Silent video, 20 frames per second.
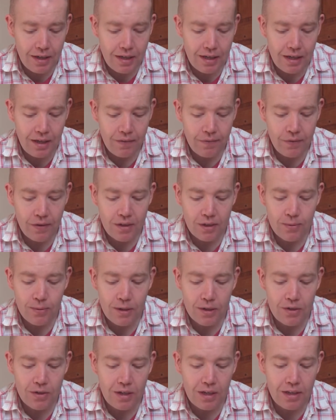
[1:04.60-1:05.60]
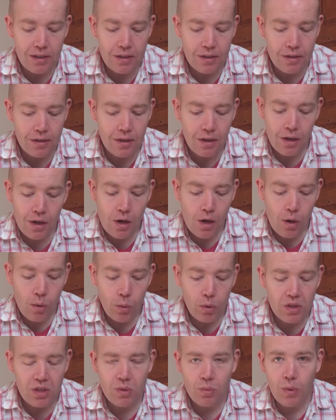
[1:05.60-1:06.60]
Jace. First question is,
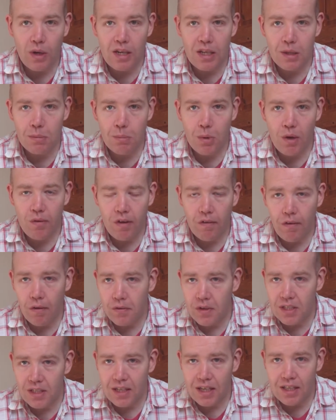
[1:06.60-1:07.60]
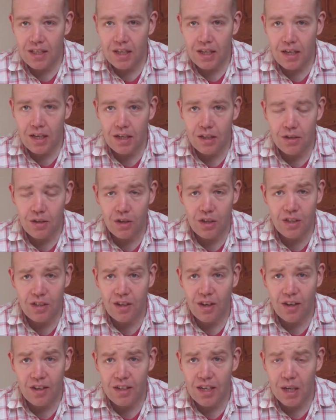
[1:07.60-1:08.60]
what's the weirdest movie I've ever seen? Donnie
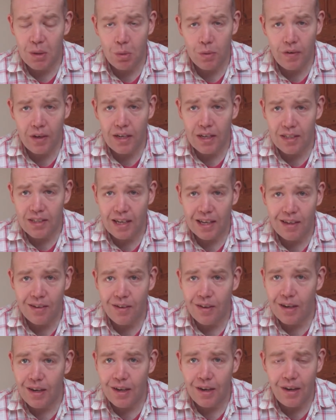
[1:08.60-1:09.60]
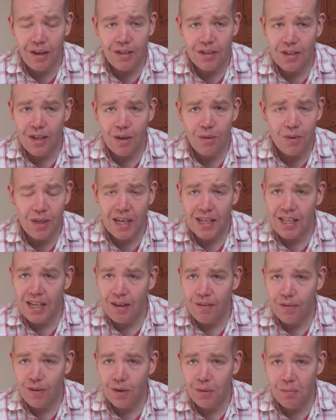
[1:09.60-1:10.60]
Darko, without a doubt. I don't get
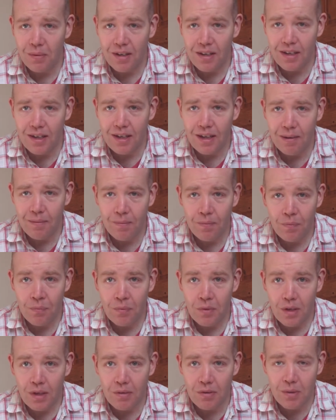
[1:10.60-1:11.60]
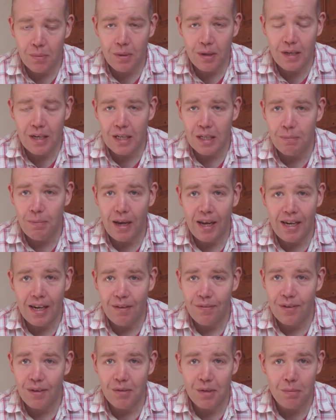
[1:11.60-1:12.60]
that film. If someone can explain
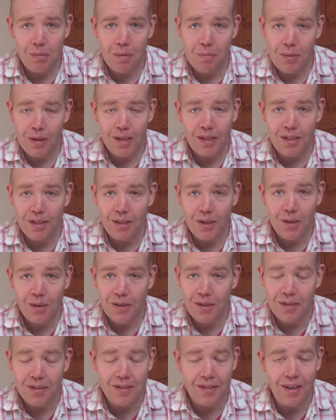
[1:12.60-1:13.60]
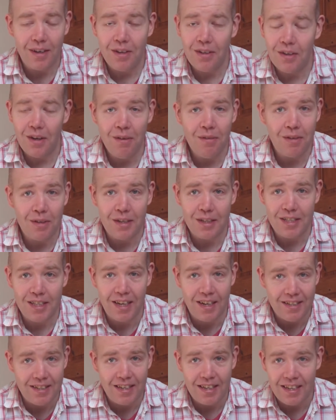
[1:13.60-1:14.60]
that film to me, please do, because I don't
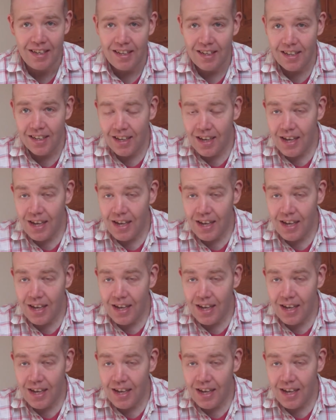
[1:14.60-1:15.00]
understand it.